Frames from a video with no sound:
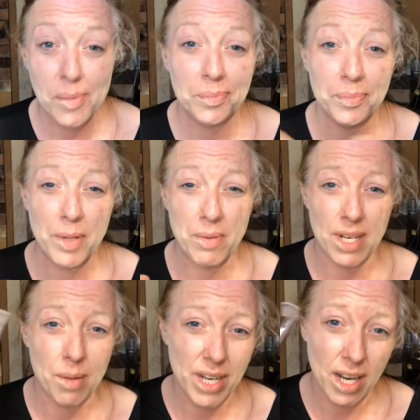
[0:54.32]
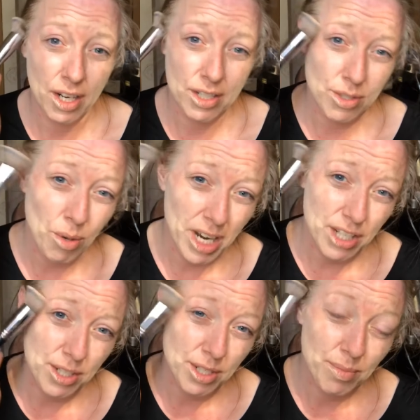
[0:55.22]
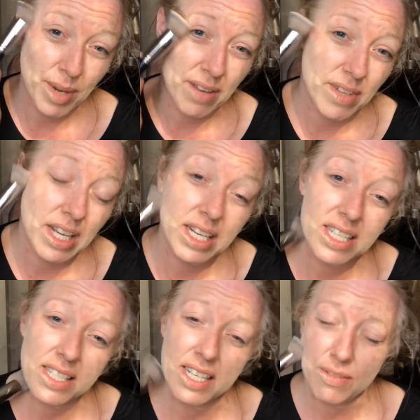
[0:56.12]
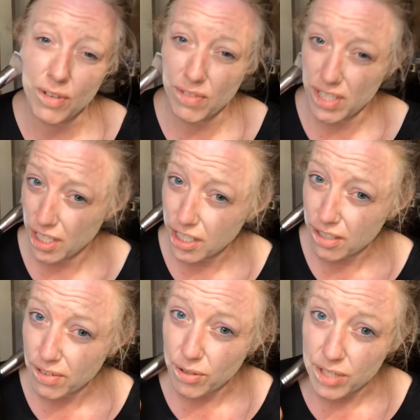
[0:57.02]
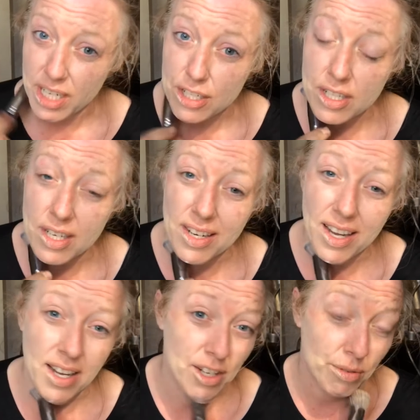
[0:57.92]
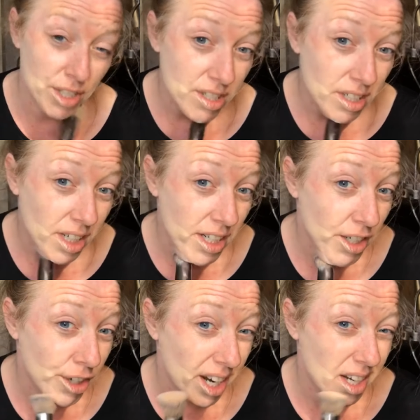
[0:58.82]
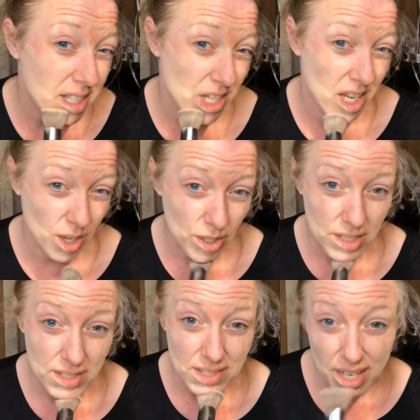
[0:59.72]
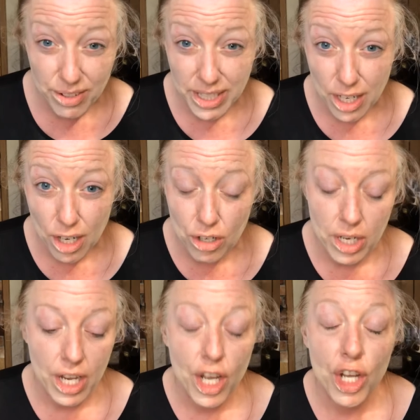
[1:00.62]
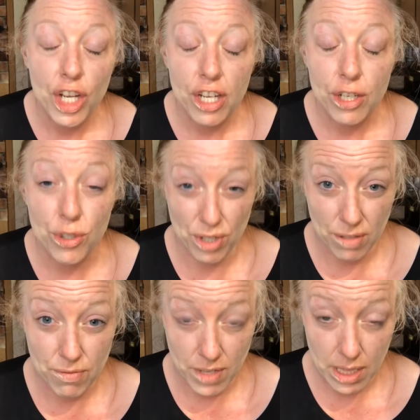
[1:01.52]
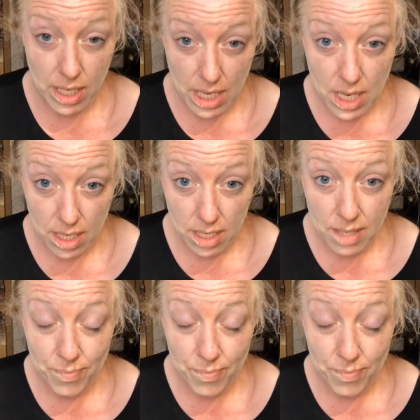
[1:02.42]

Maybe not my hair so much, but it is nice if you have a darker foundation and your roots are kind of gray because you can't go to the salon right now. You can fill it in.